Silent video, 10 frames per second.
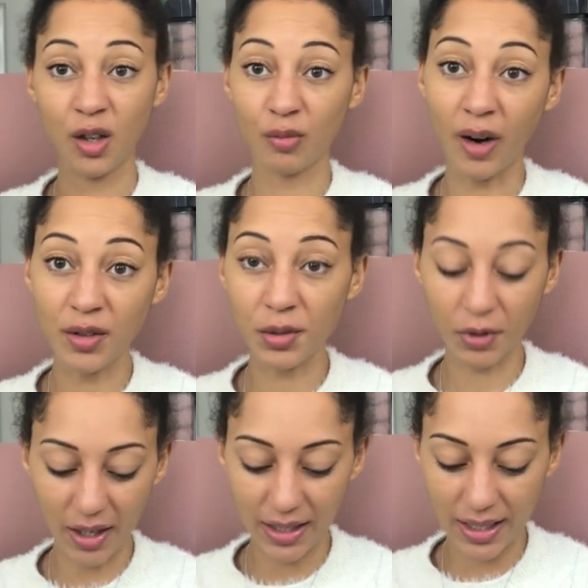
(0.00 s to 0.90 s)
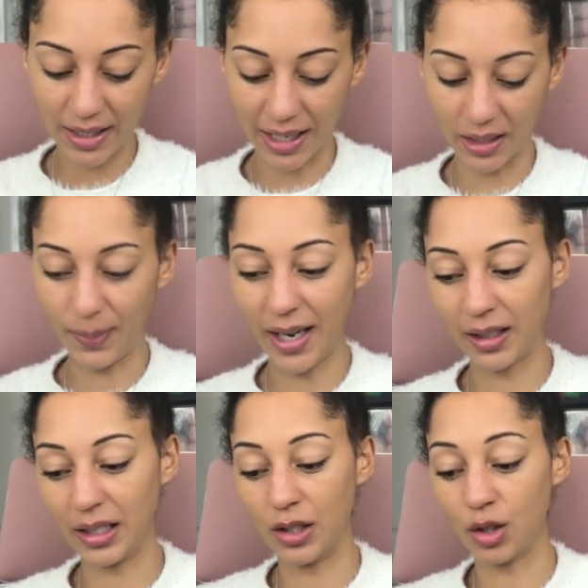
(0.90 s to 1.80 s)
random grannies and the black
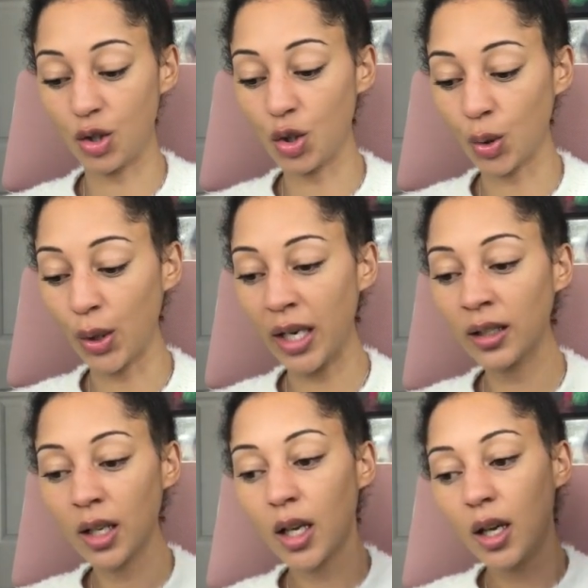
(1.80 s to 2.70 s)
glitter to join.